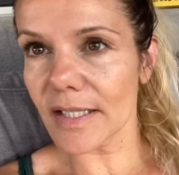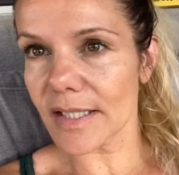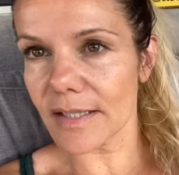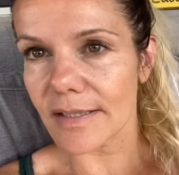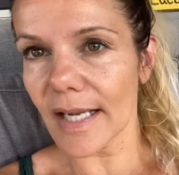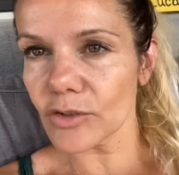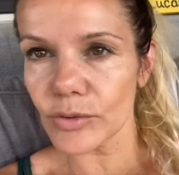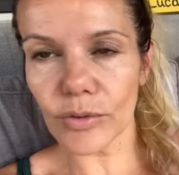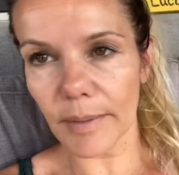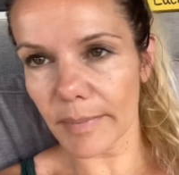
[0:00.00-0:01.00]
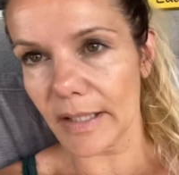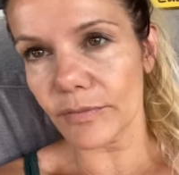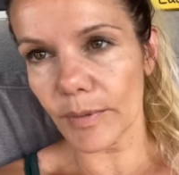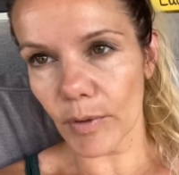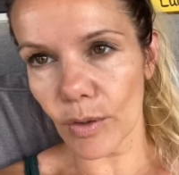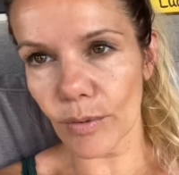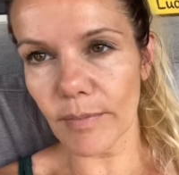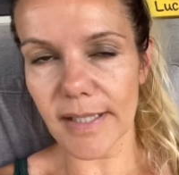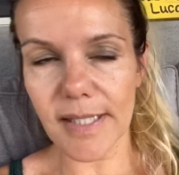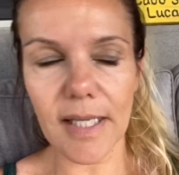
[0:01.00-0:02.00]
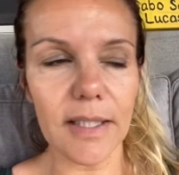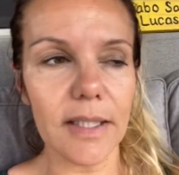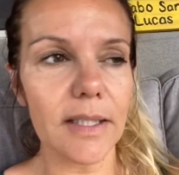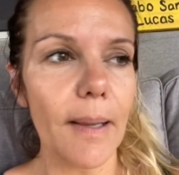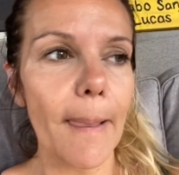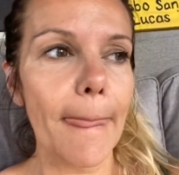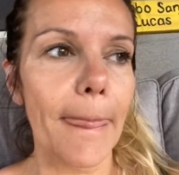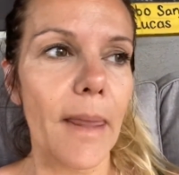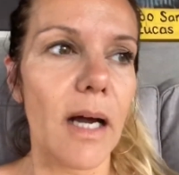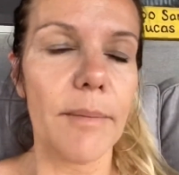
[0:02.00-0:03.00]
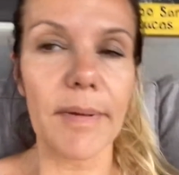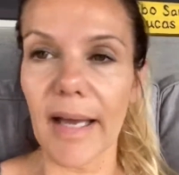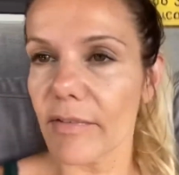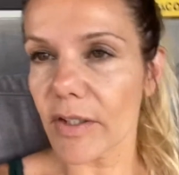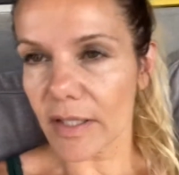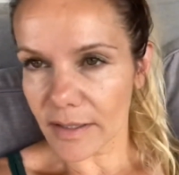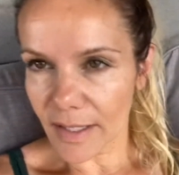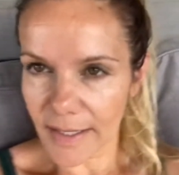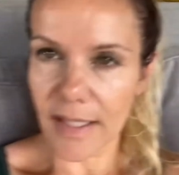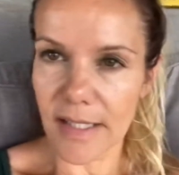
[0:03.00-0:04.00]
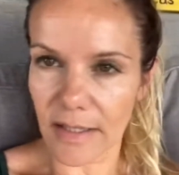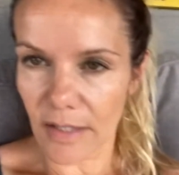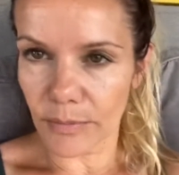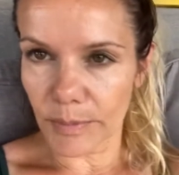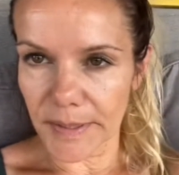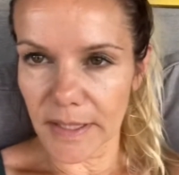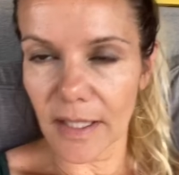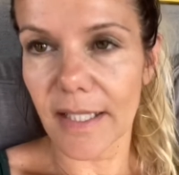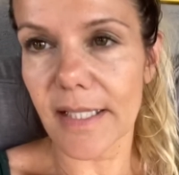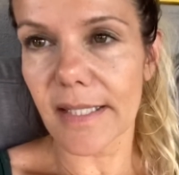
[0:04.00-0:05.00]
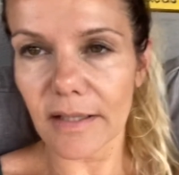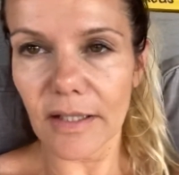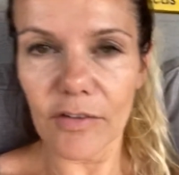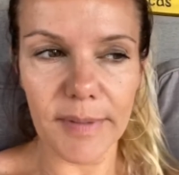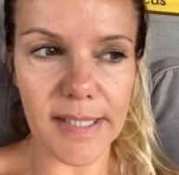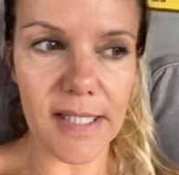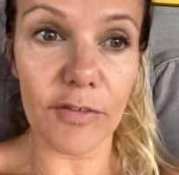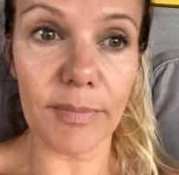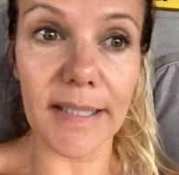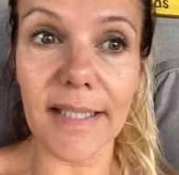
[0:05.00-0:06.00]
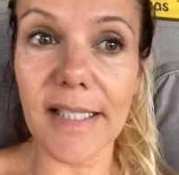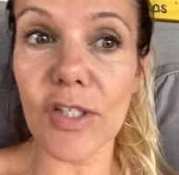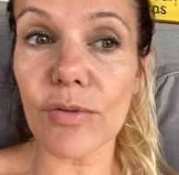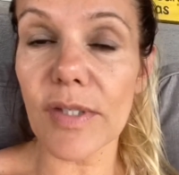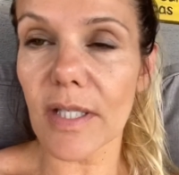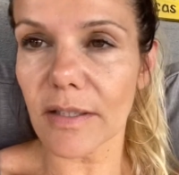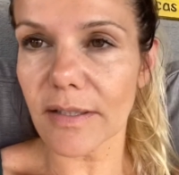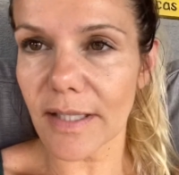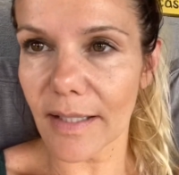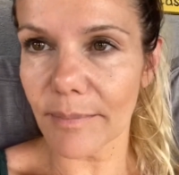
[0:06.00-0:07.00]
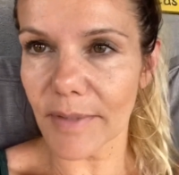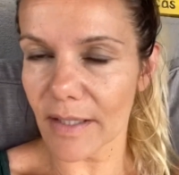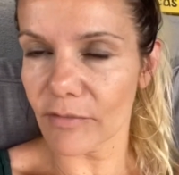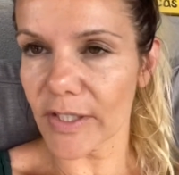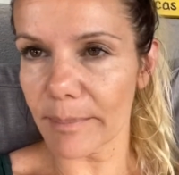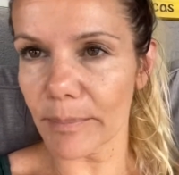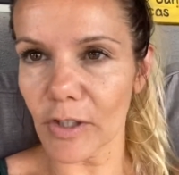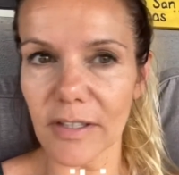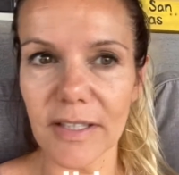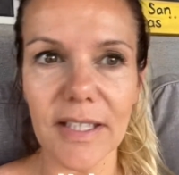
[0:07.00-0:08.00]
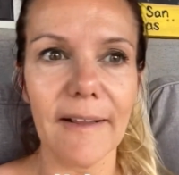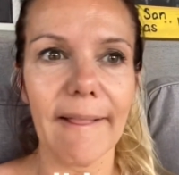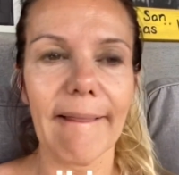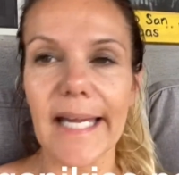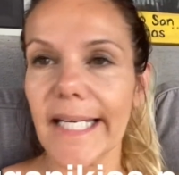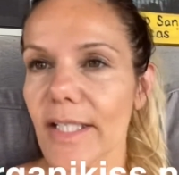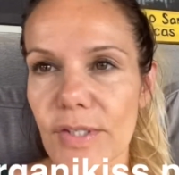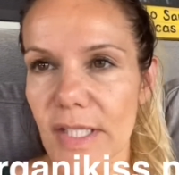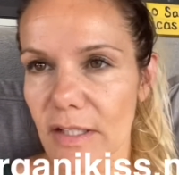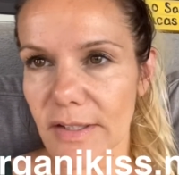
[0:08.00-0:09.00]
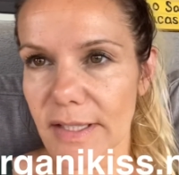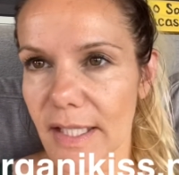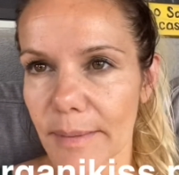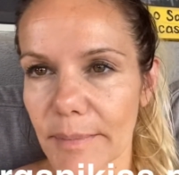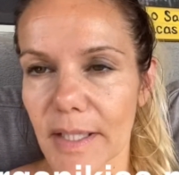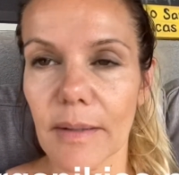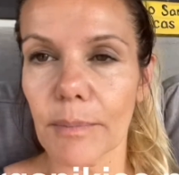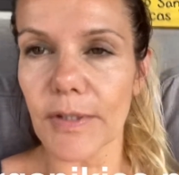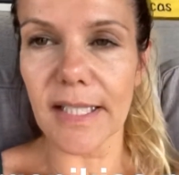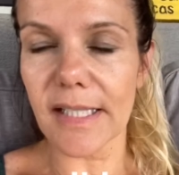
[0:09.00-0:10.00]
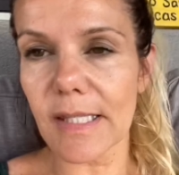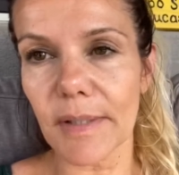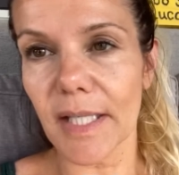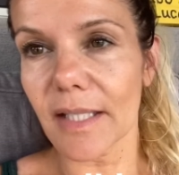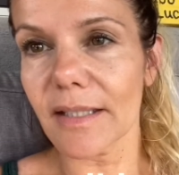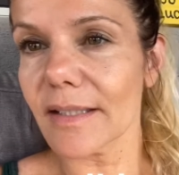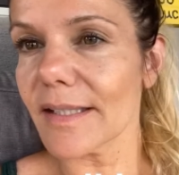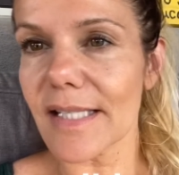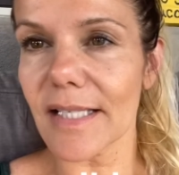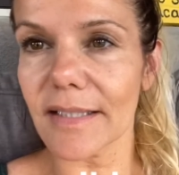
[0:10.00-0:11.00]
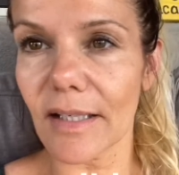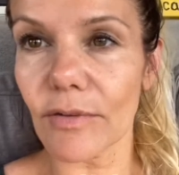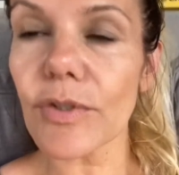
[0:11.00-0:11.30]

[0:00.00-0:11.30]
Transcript: It's natural. I make it from home. I sell it. I have a lot of clients, a lot of repeat clients. They love my stuff. My kids use it all the time. They never get burned. And I use it all the time, and it protects me inside and out.